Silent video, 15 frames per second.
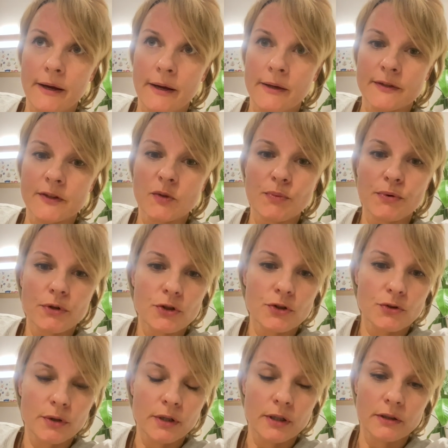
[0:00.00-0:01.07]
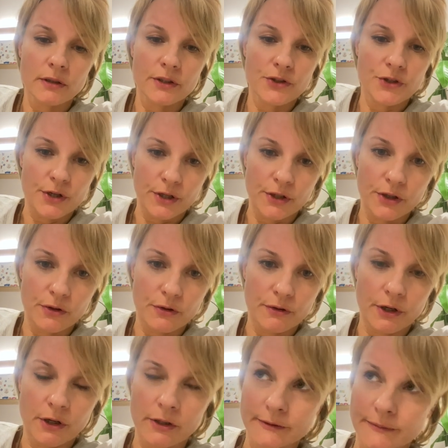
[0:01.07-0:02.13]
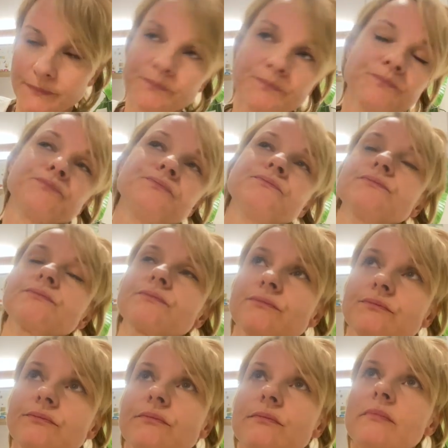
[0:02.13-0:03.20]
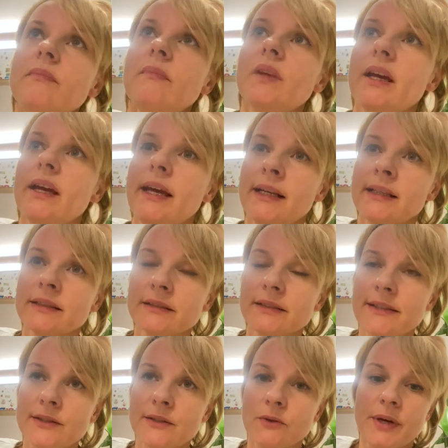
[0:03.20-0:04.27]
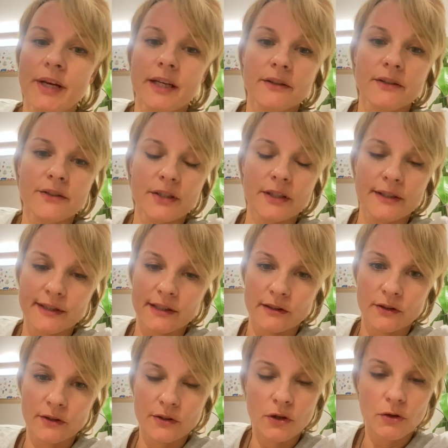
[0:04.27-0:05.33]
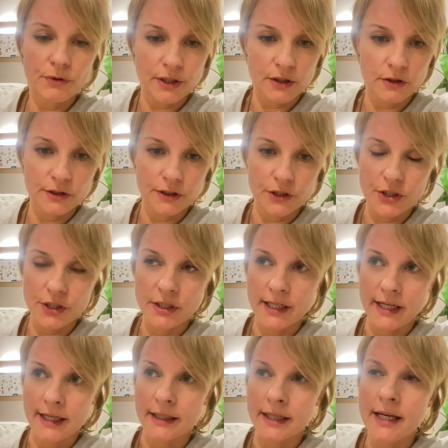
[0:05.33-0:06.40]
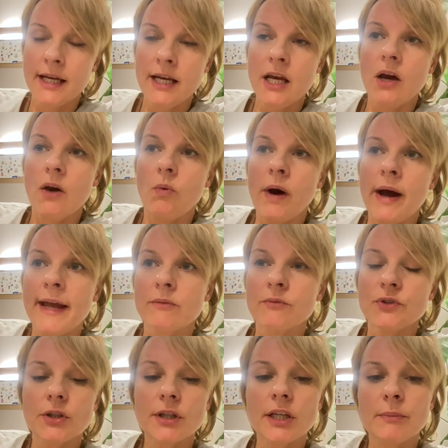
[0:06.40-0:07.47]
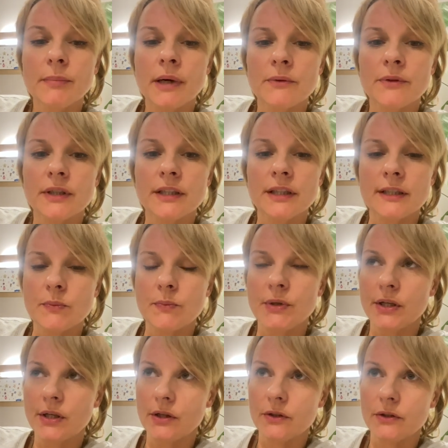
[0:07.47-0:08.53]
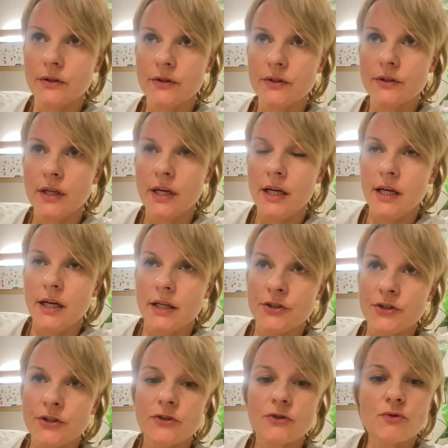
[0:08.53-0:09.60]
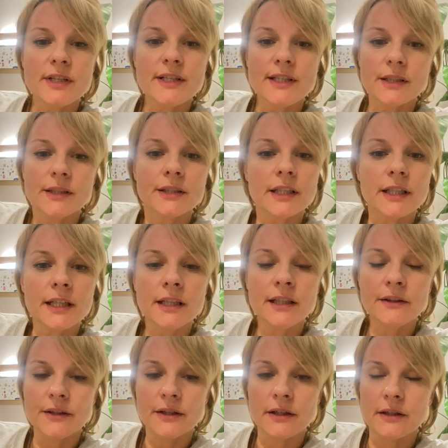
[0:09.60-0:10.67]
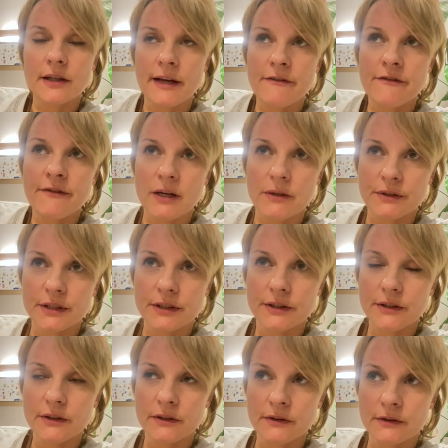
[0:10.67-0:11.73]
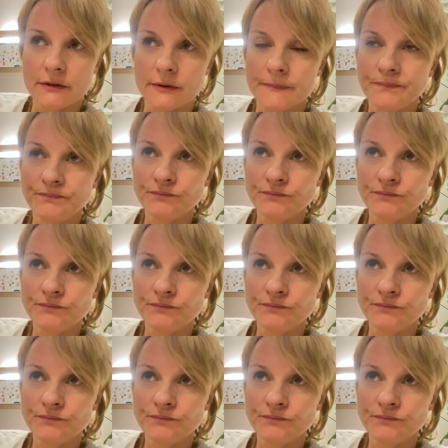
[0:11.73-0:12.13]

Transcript: spiritual journey you're on. And so we had this instant soul recognition. And why I'm talking about that is because just recently I found it on,